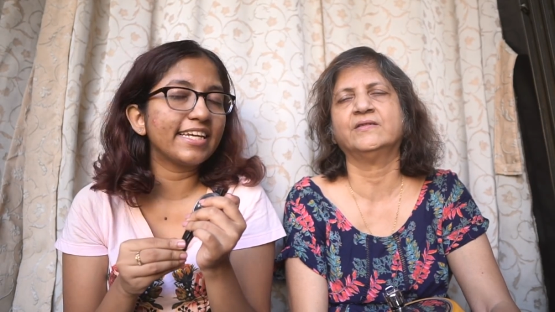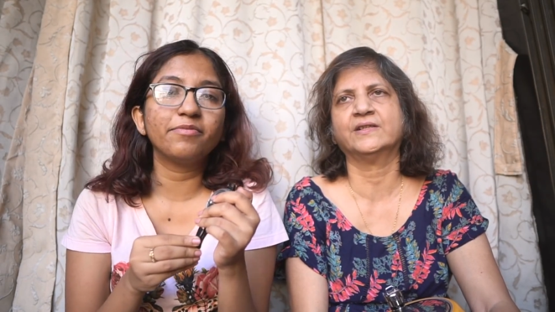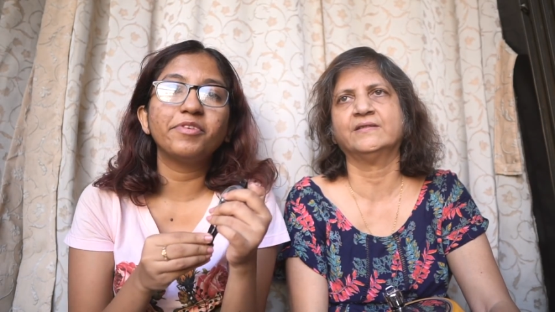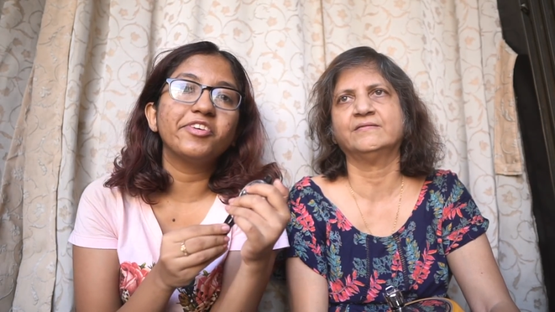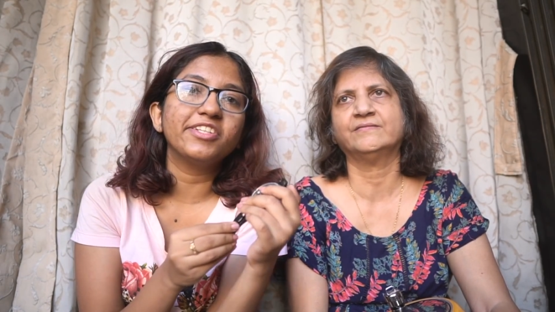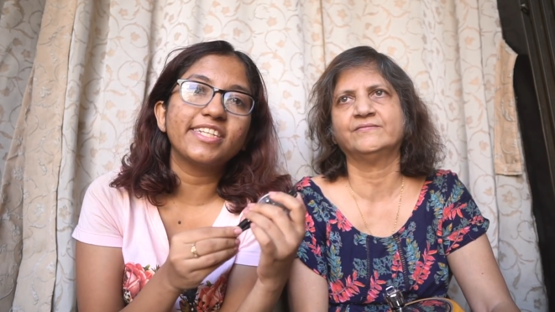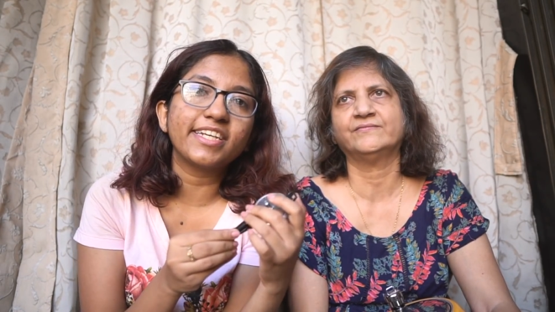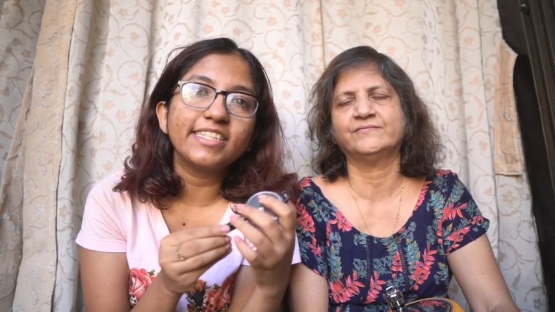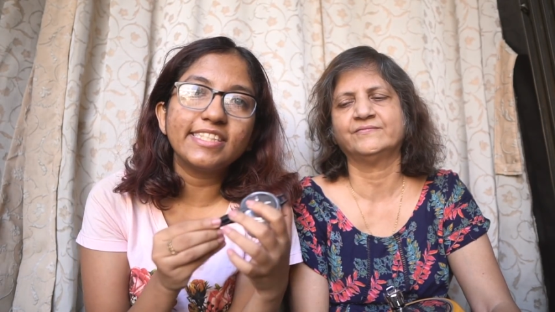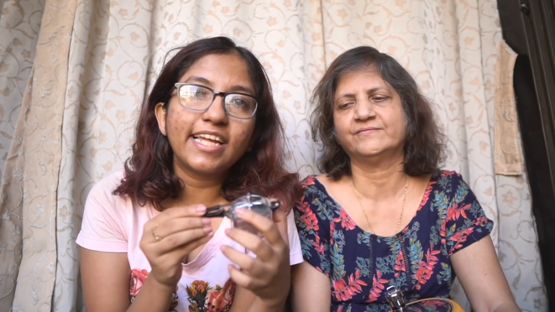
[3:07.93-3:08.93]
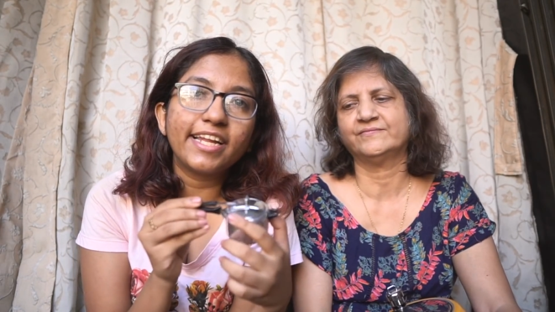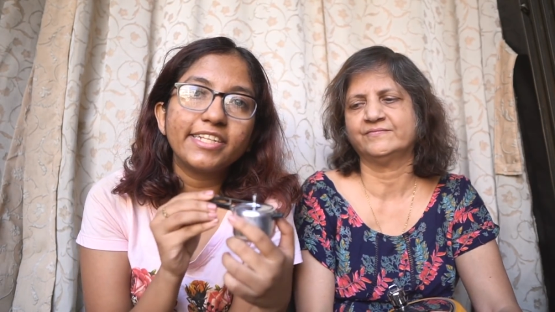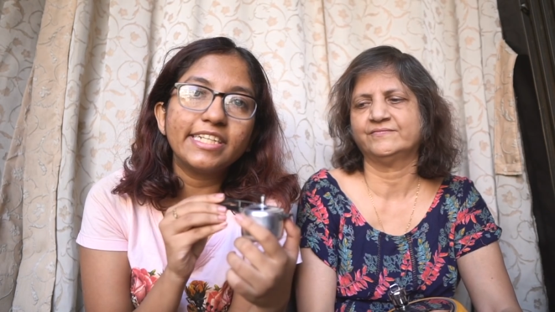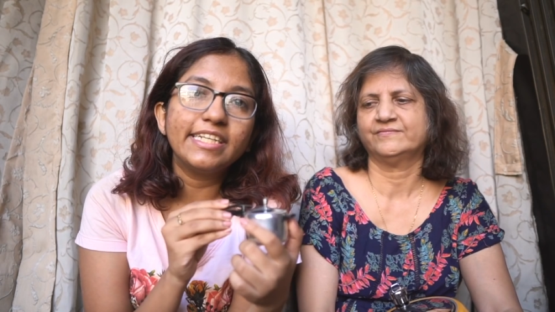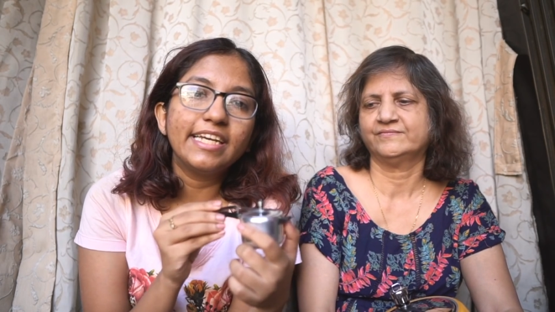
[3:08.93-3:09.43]
Speaker 1: second. We were in second
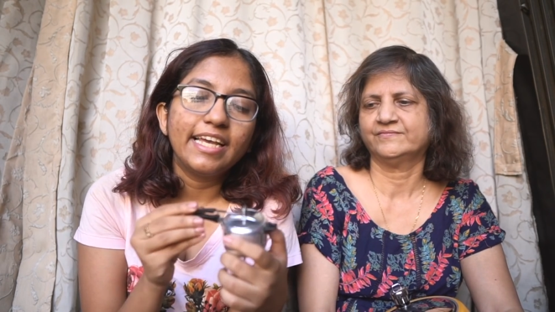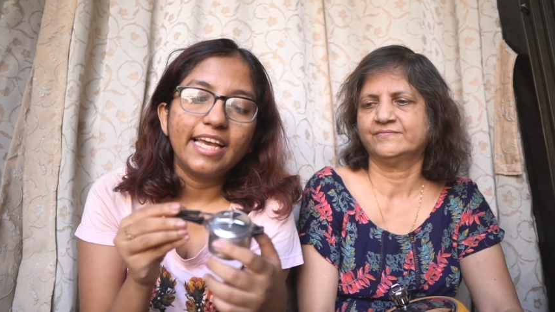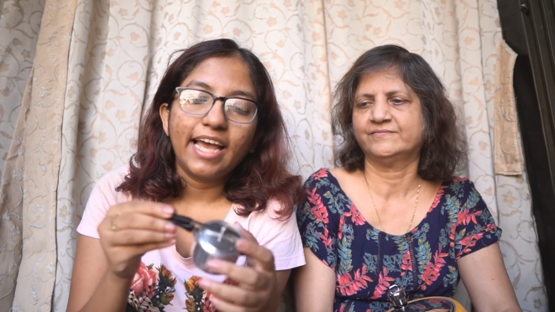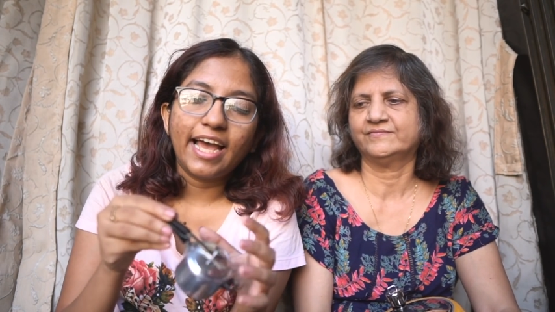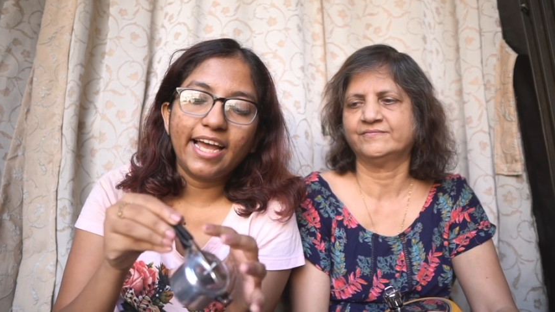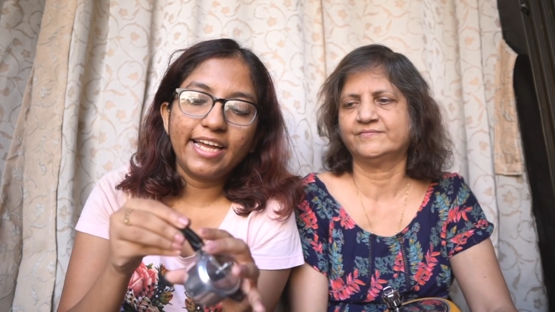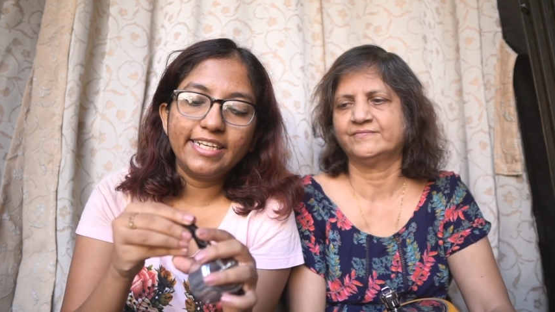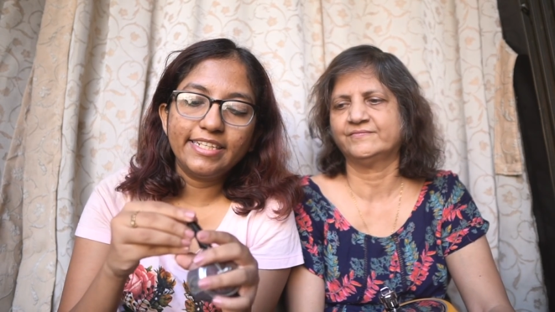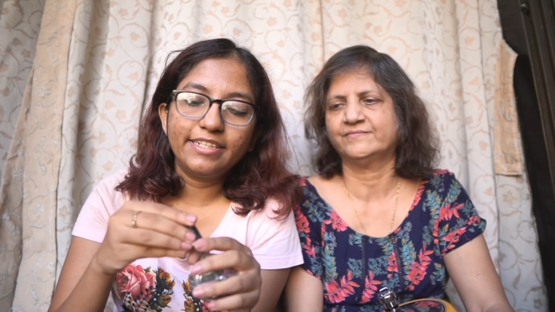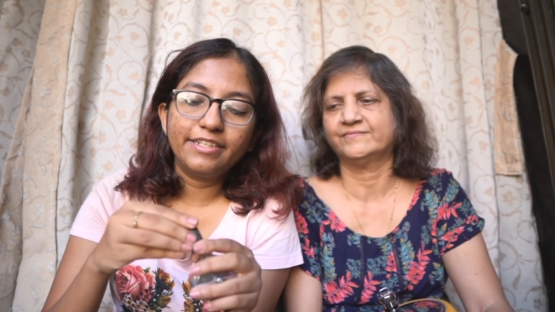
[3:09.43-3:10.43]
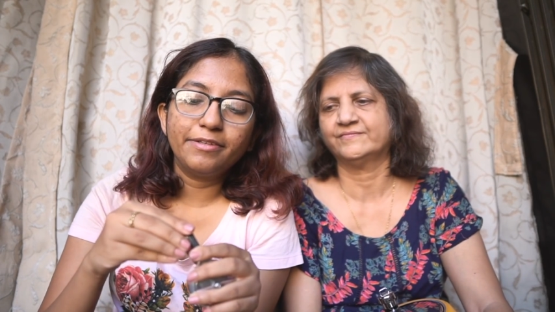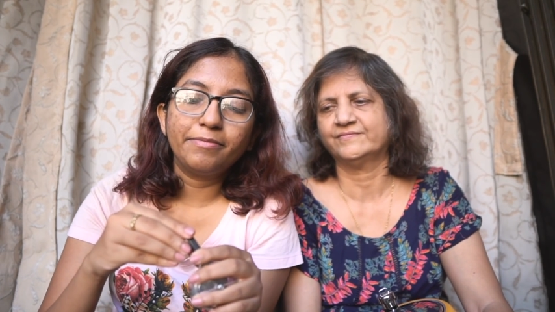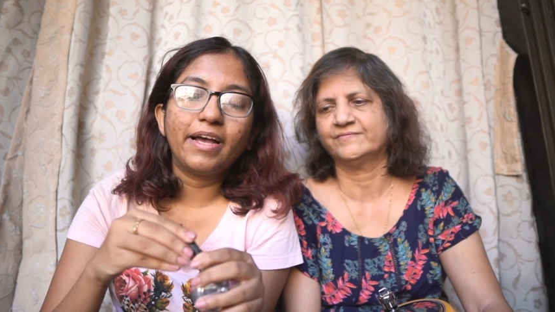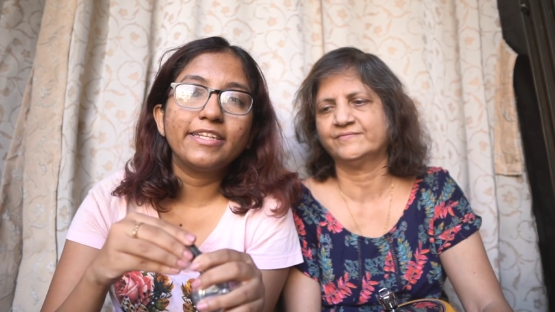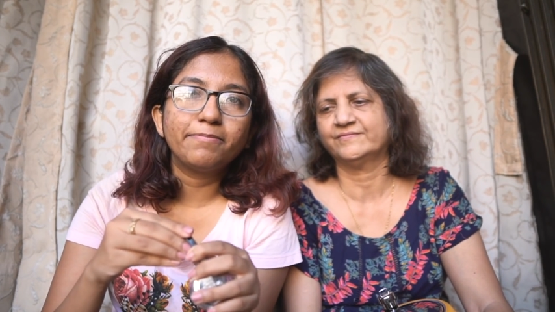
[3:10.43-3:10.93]
standard, and
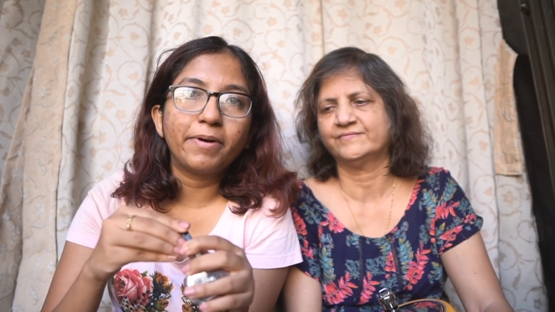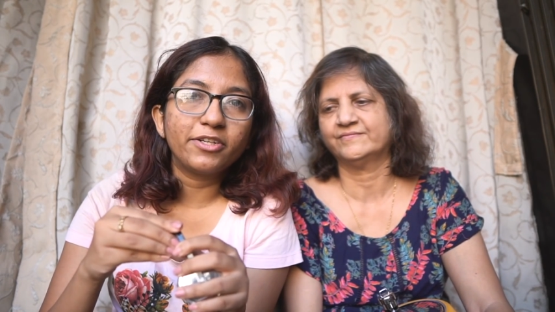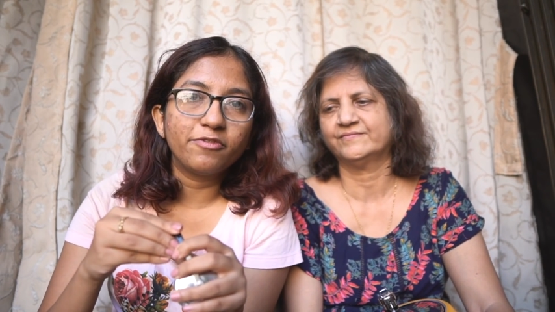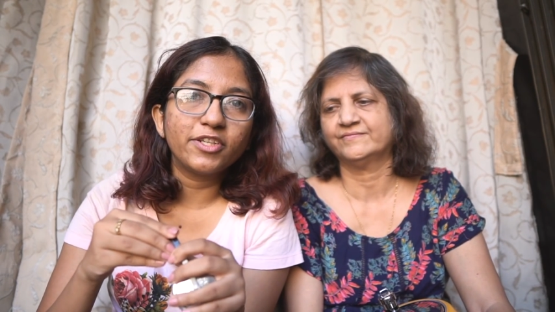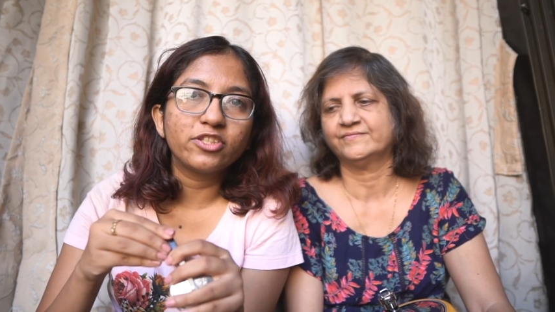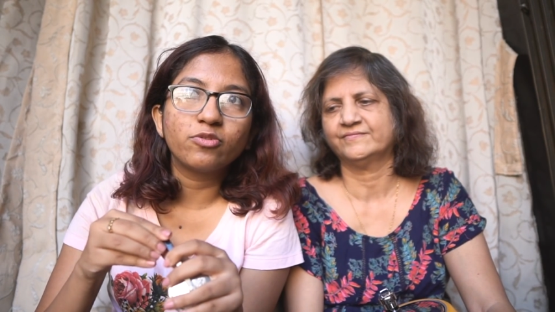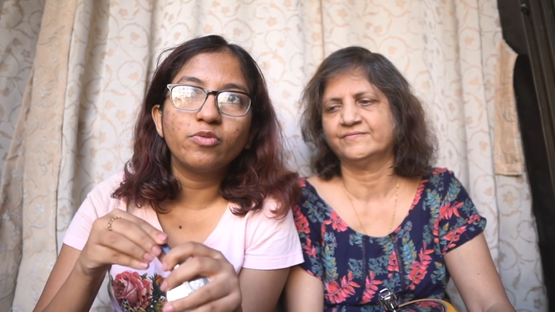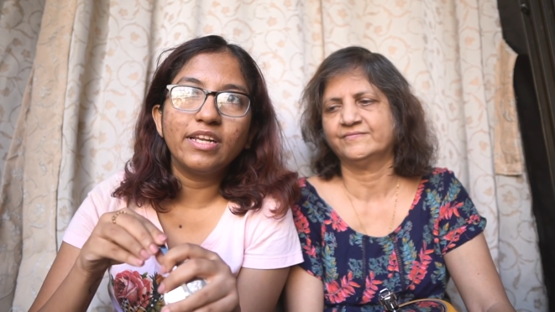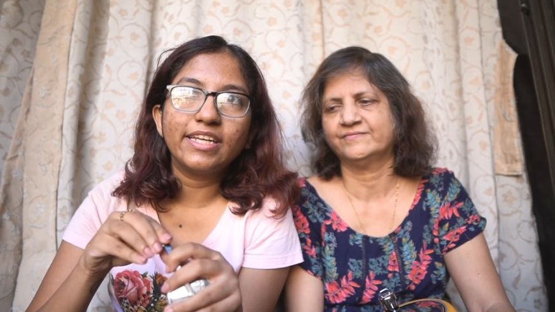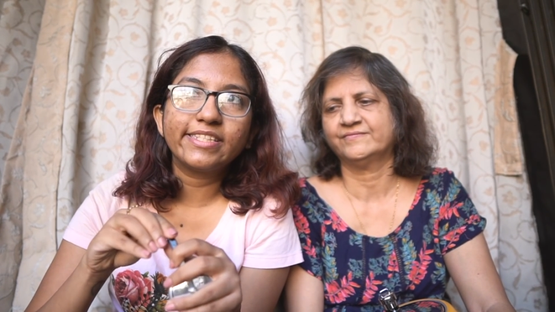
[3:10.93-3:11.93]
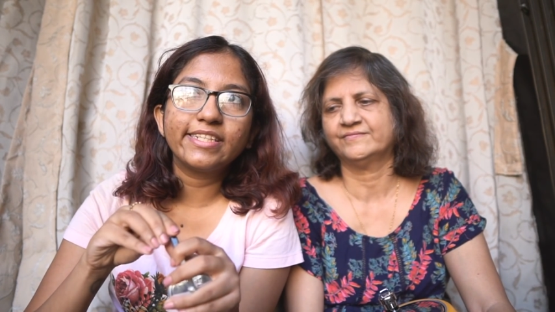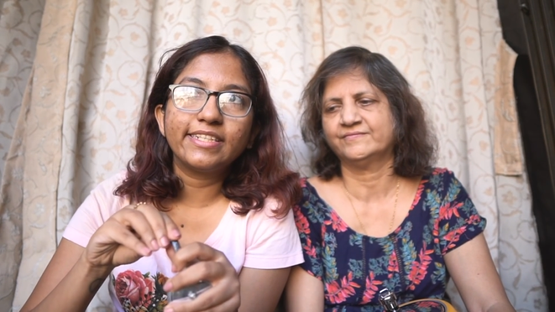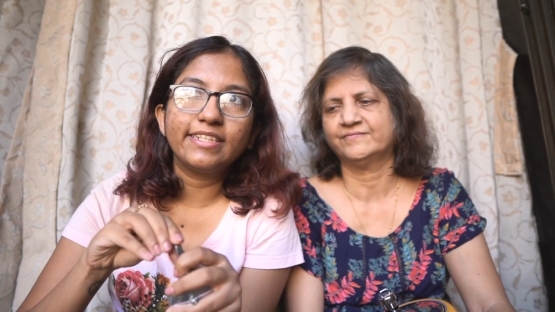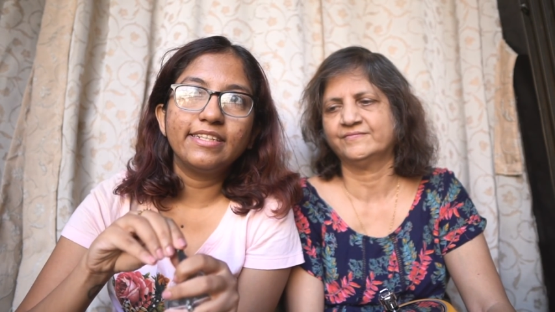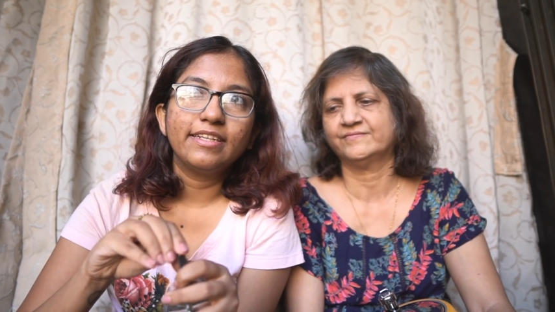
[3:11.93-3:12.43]
uh, as part of our school
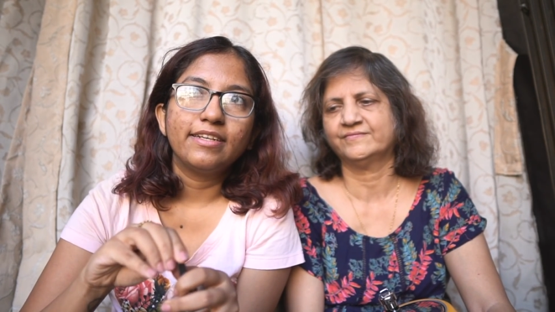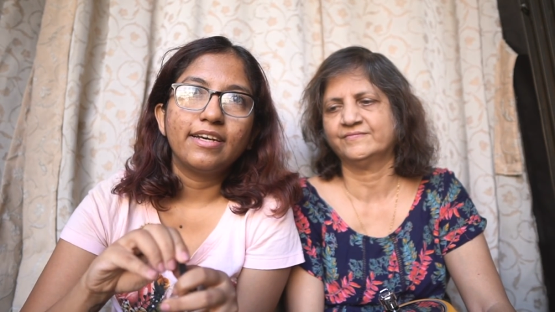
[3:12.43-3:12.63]
lesson,